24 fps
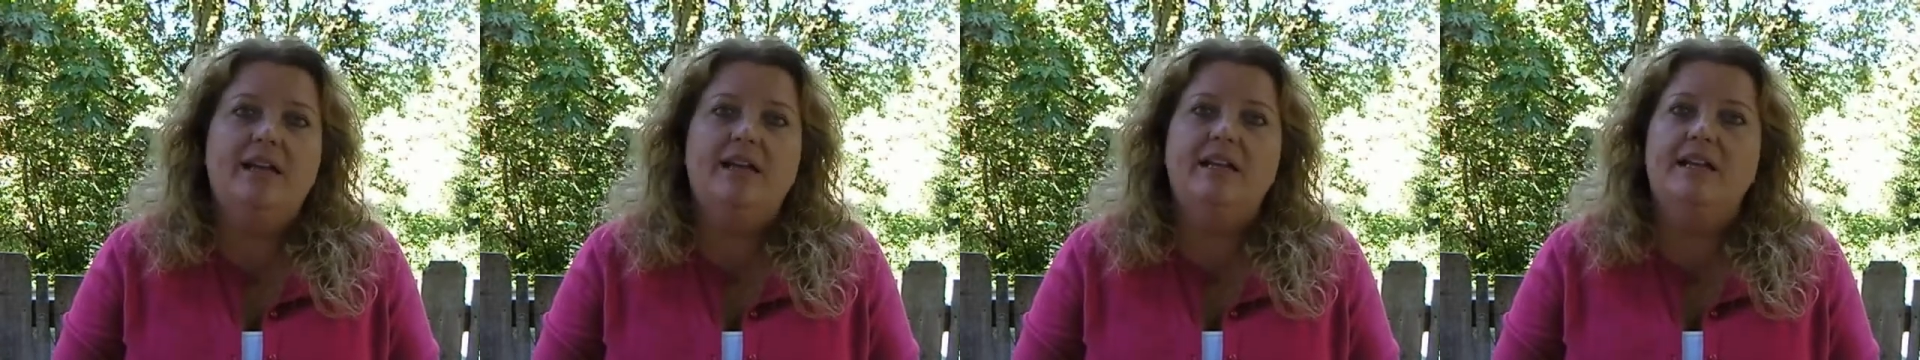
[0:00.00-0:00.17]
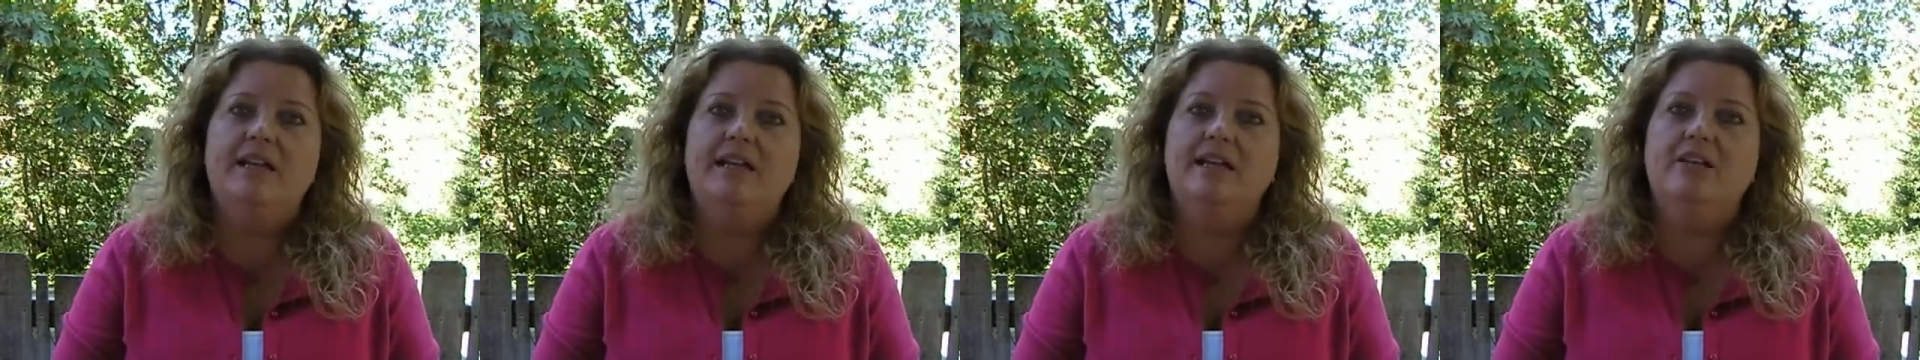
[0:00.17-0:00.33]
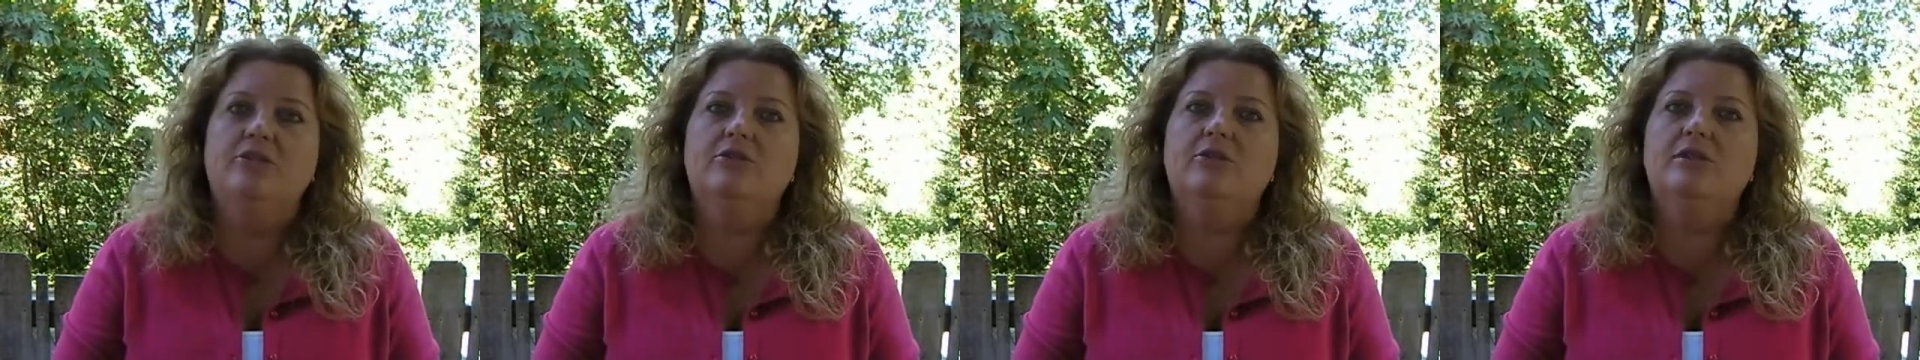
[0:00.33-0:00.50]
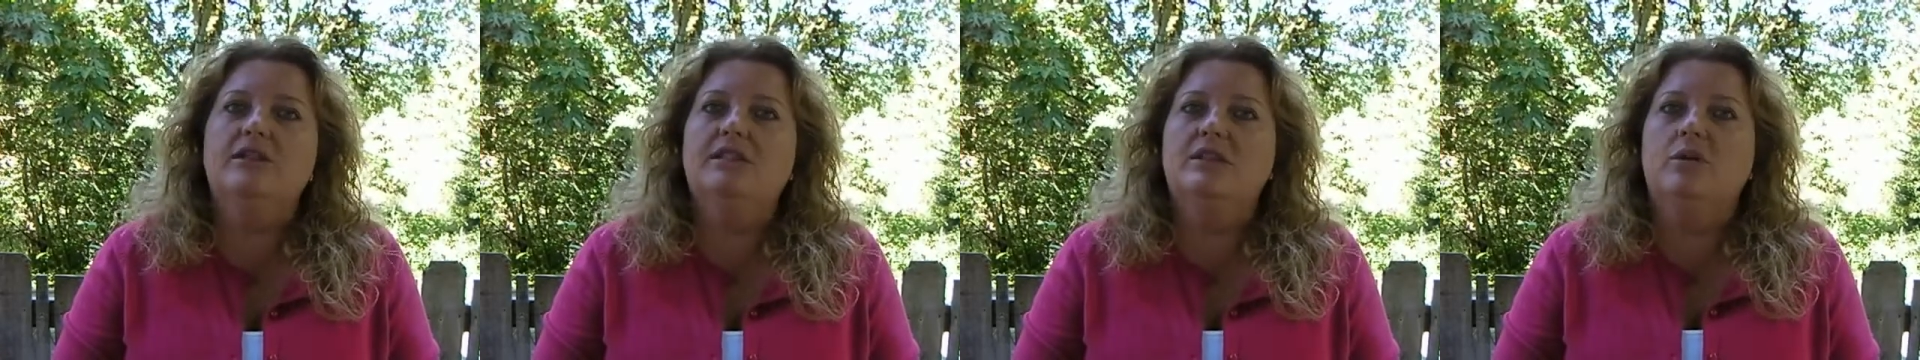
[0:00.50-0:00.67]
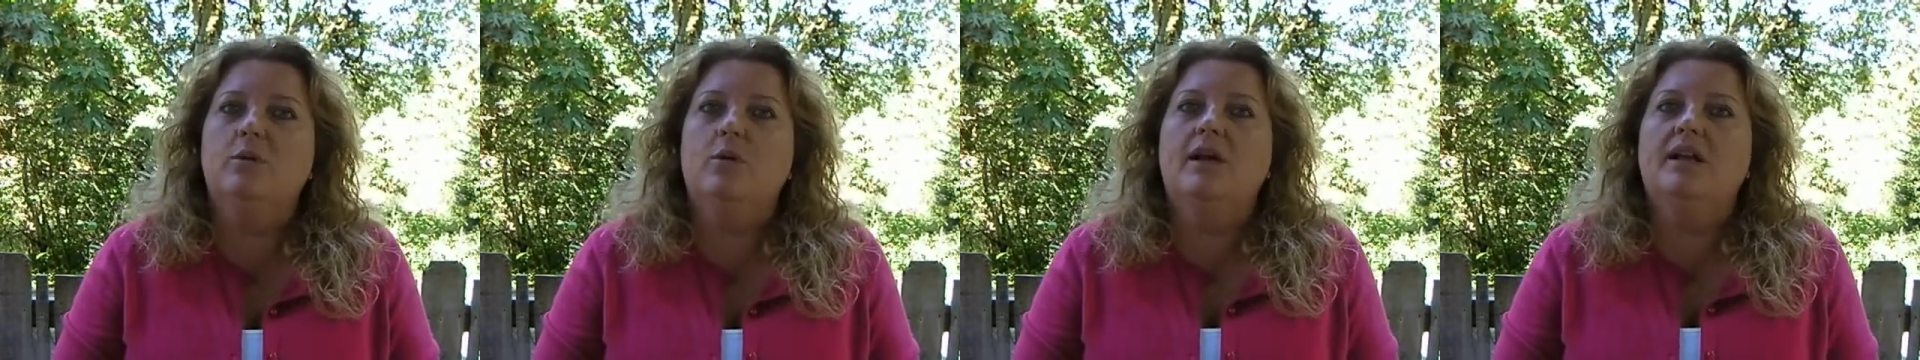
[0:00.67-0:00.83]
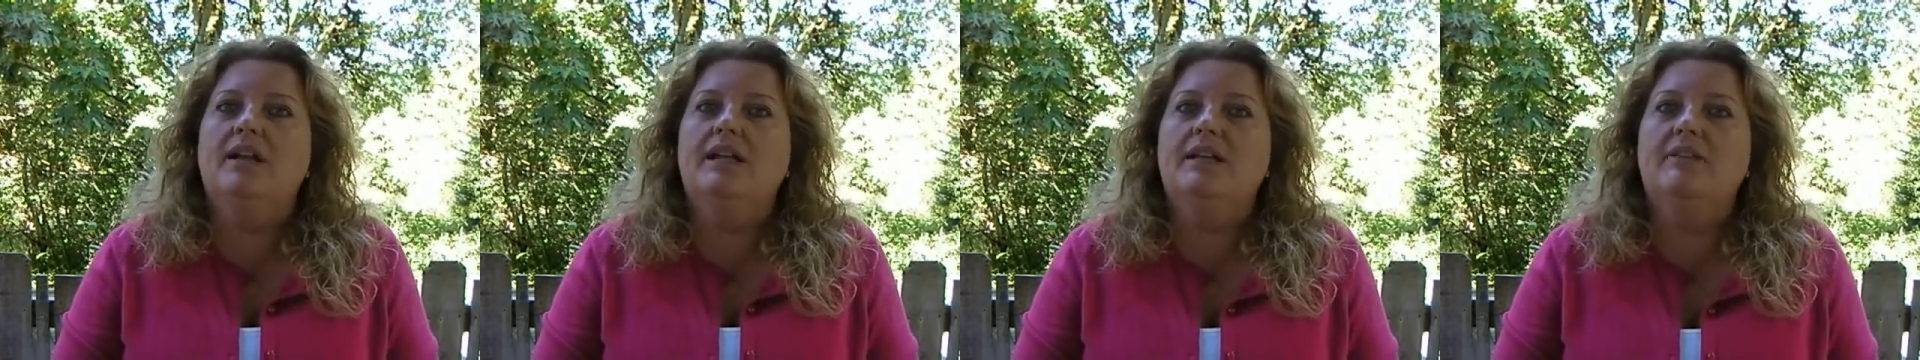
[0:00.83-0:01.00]
and increase
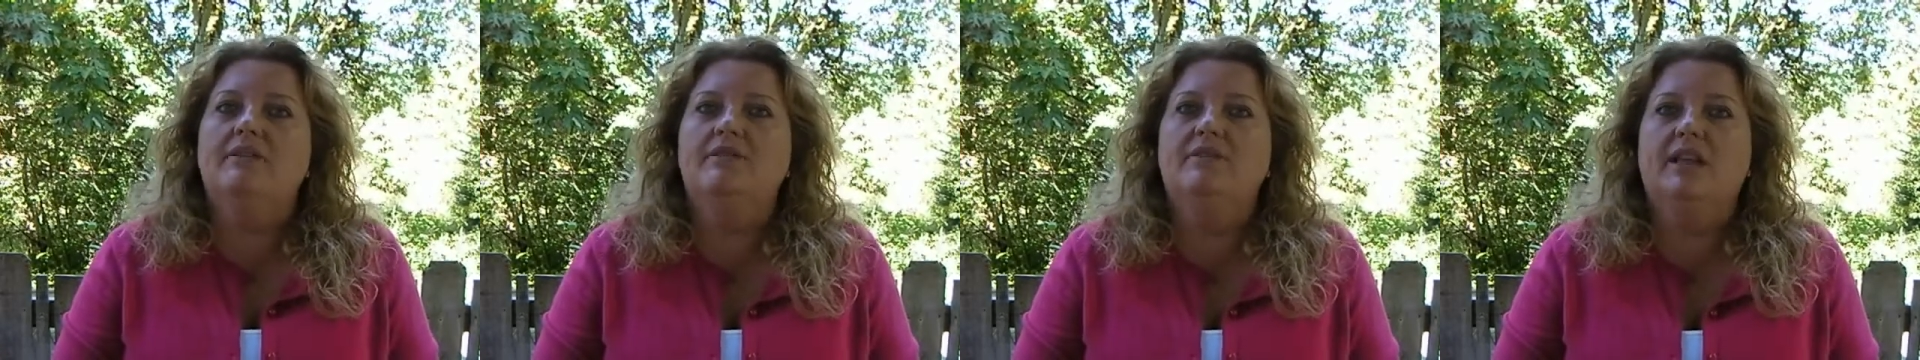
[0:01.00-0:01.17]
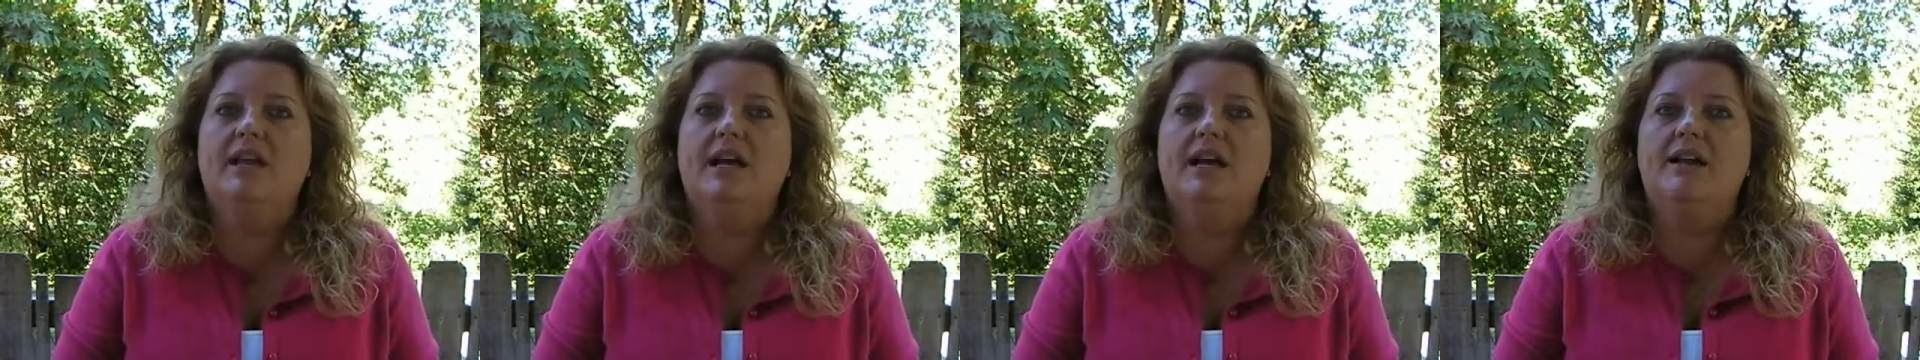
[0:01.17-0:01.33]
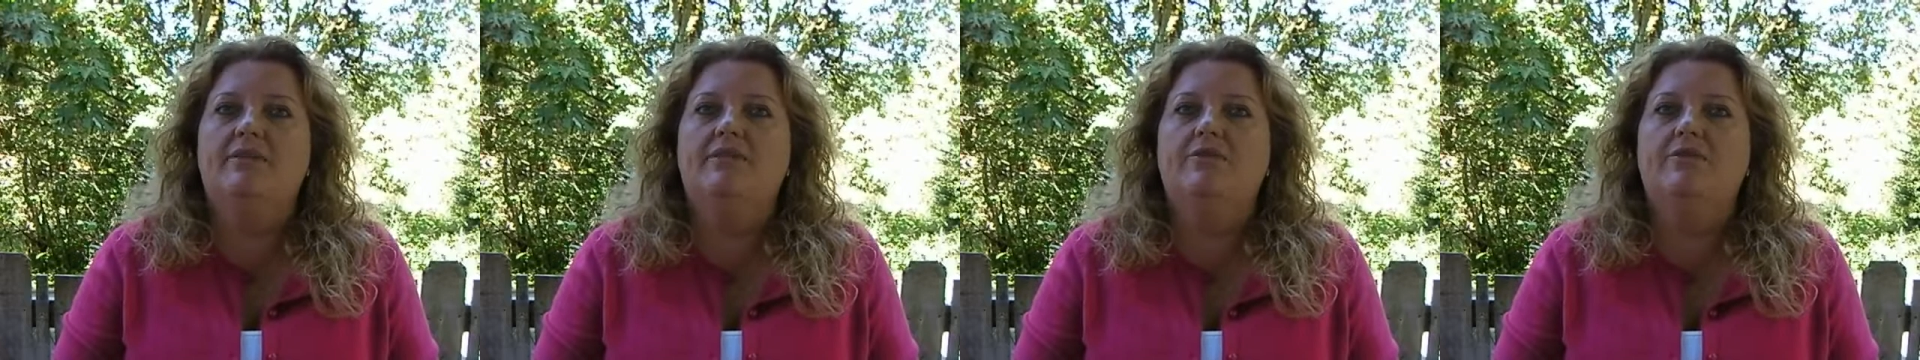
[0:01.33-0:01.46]
quality of life